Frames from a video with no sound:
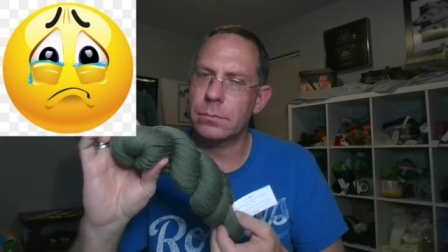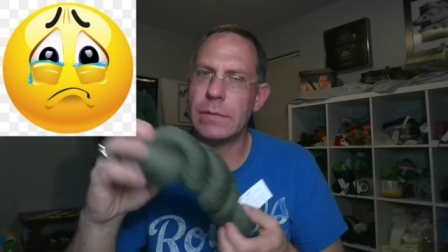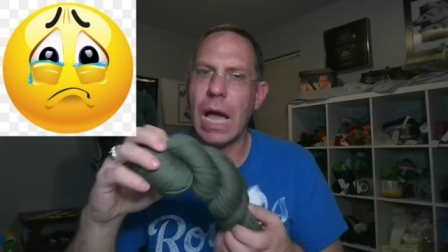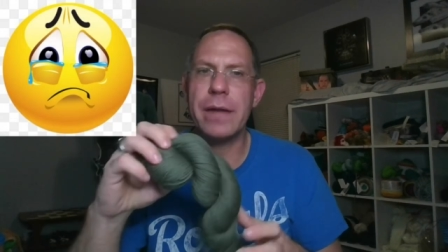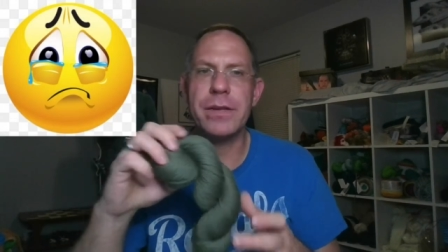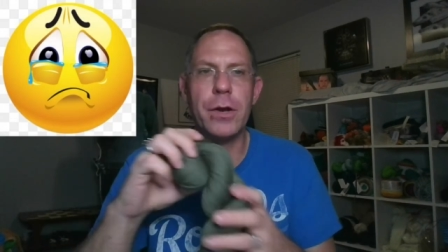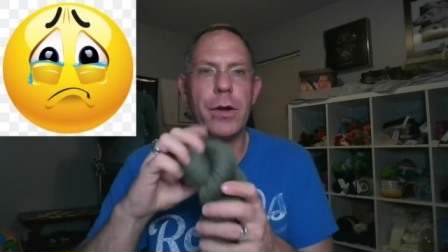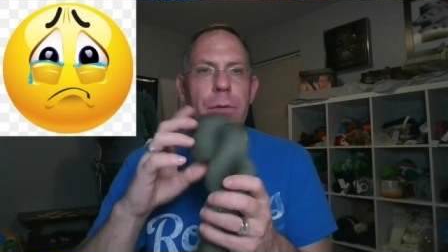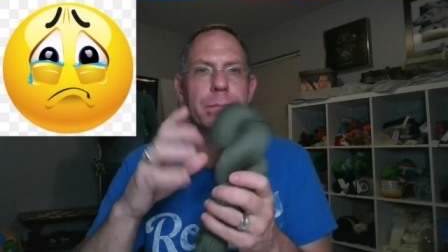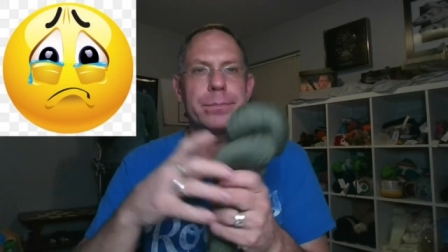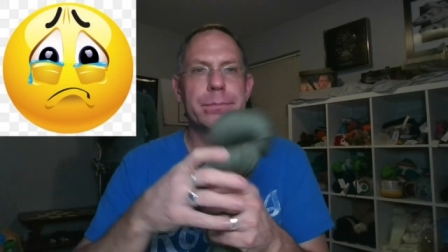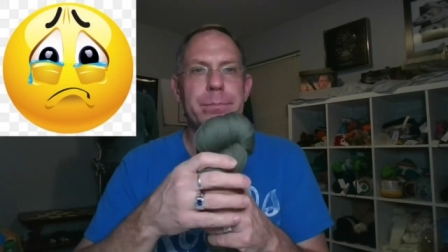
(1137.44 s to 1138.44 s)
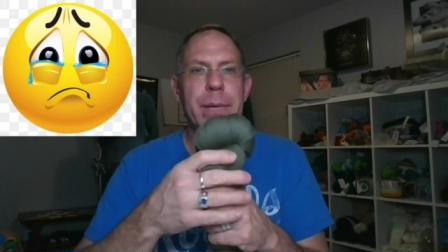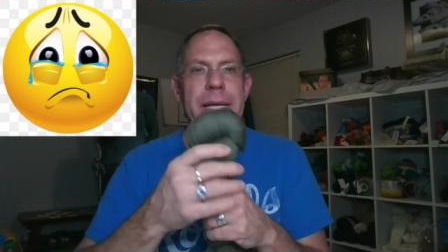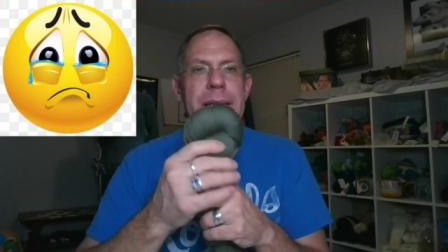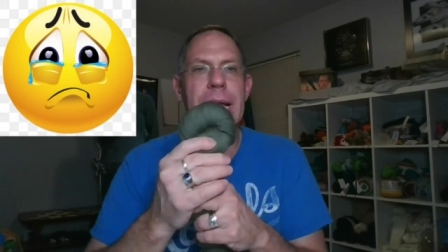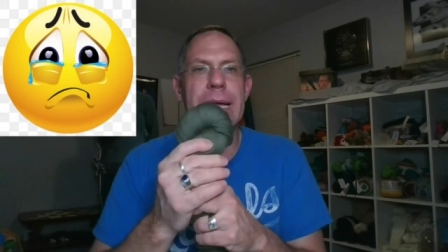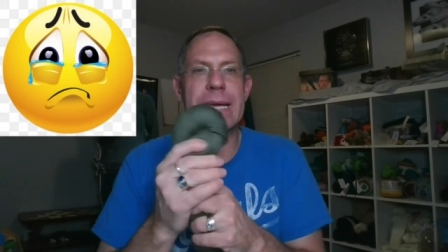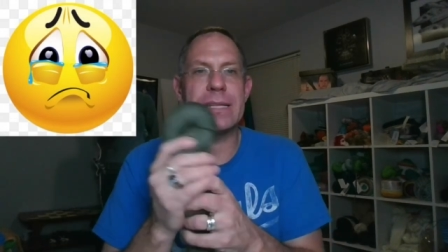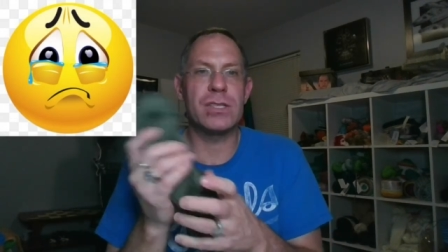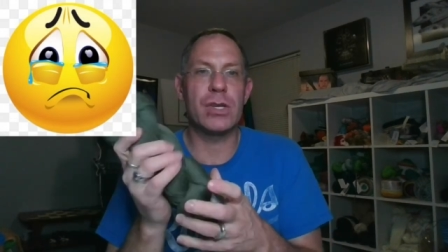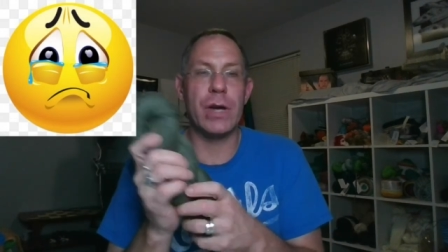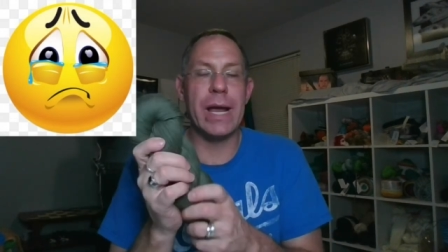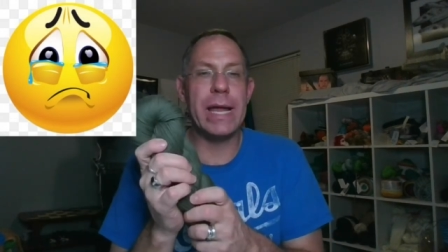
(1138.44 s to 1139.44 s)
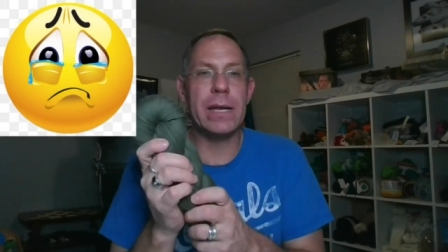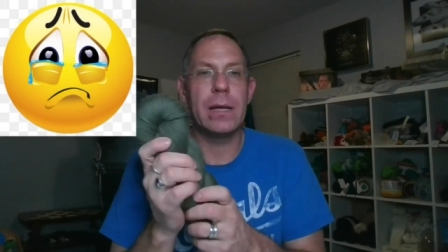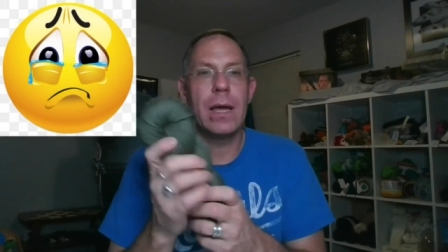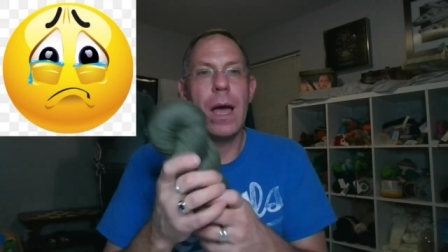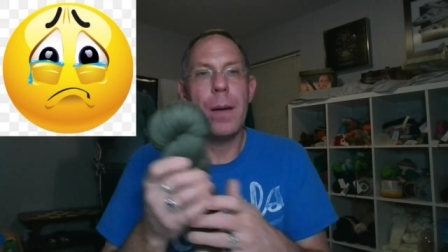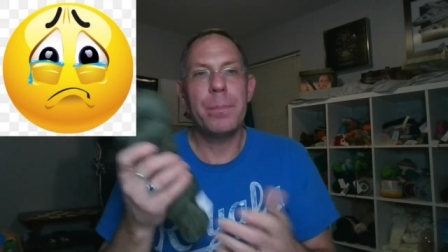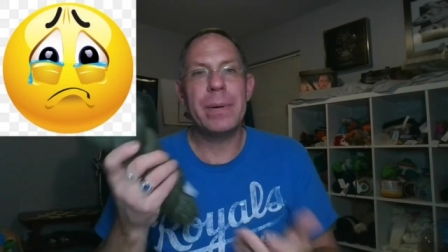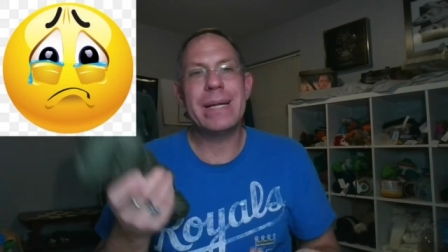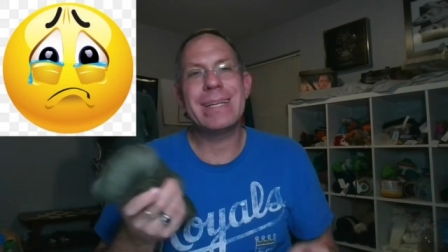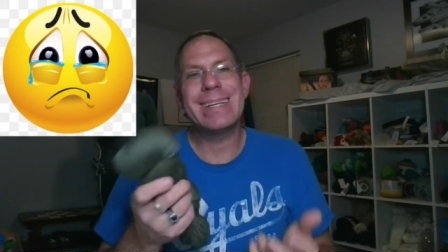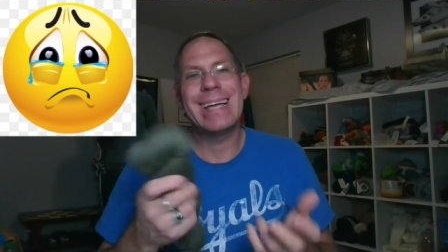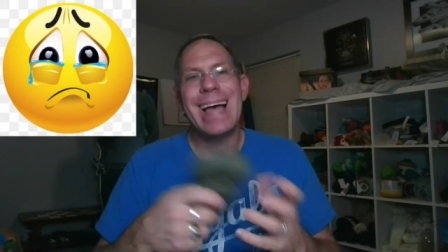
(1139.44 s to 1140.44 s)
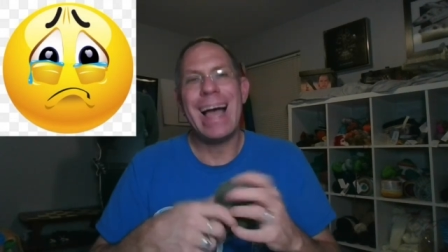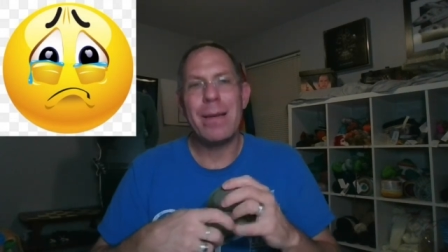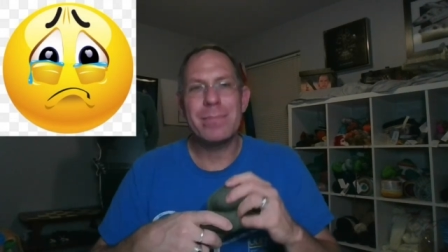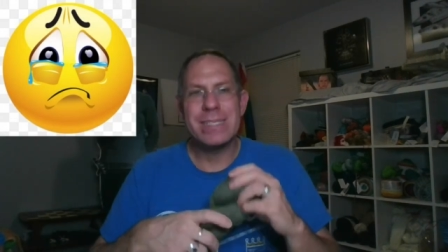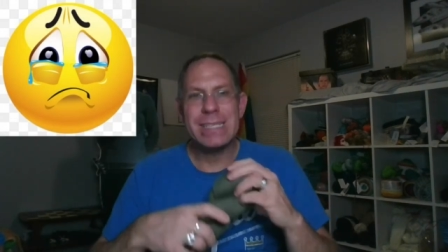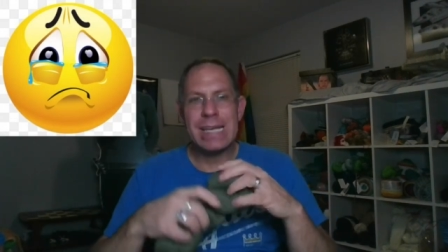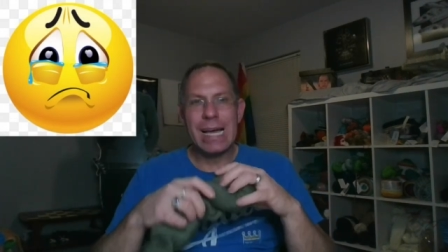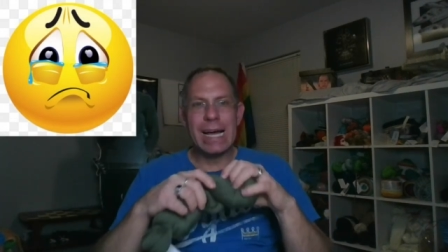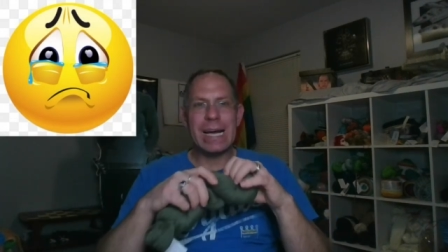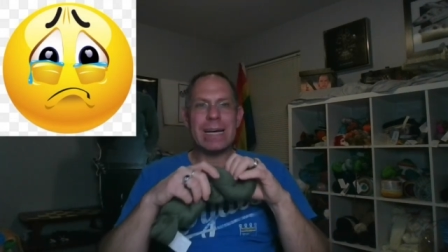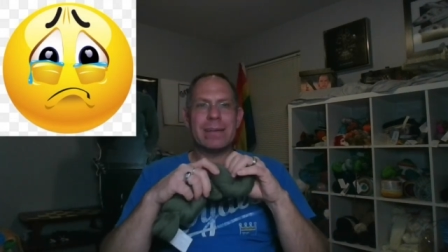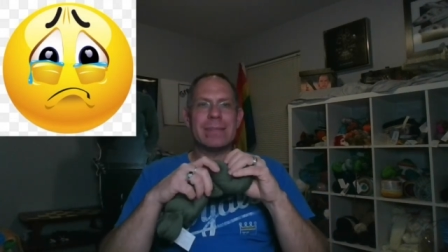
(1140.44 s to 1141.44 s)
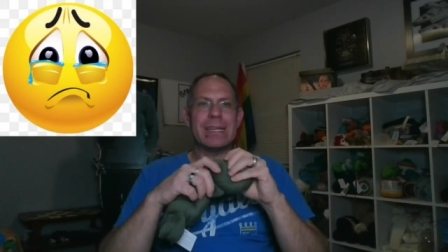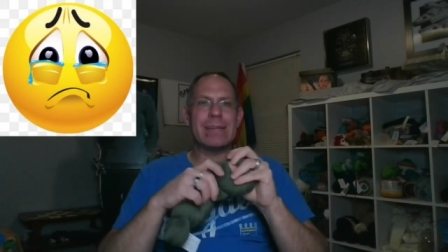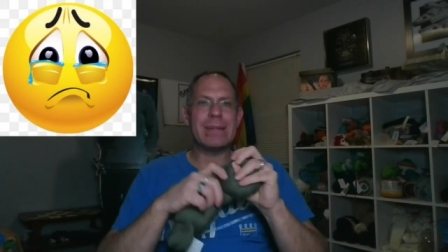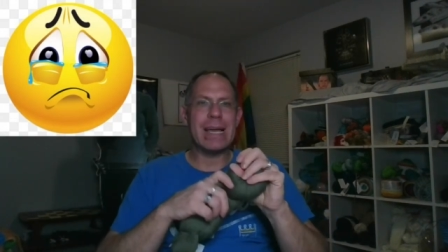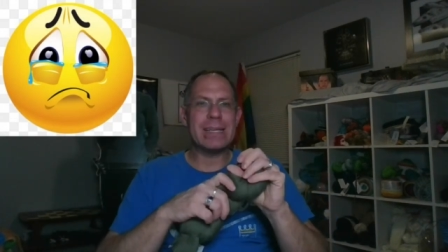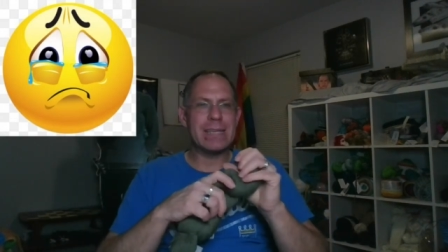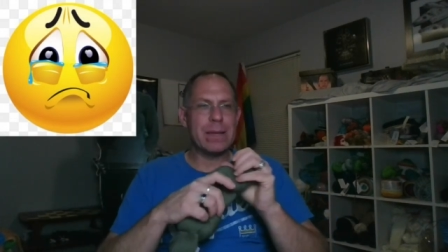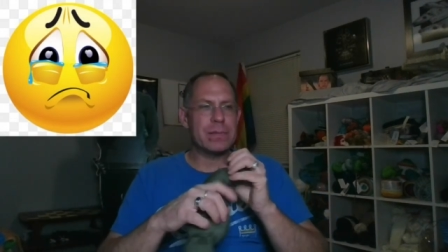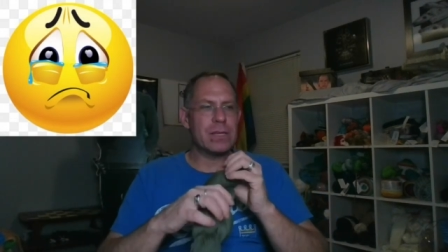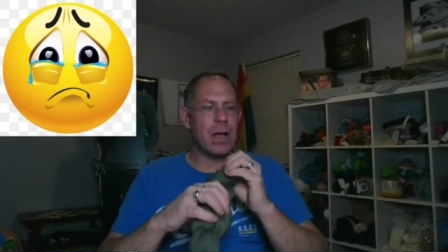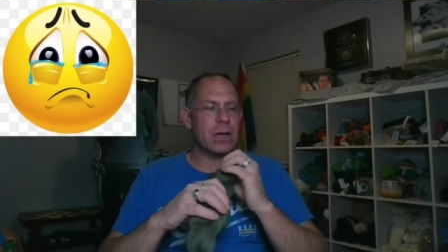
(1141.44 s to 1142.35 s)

I don't know, but it's great. But I'm, as I talked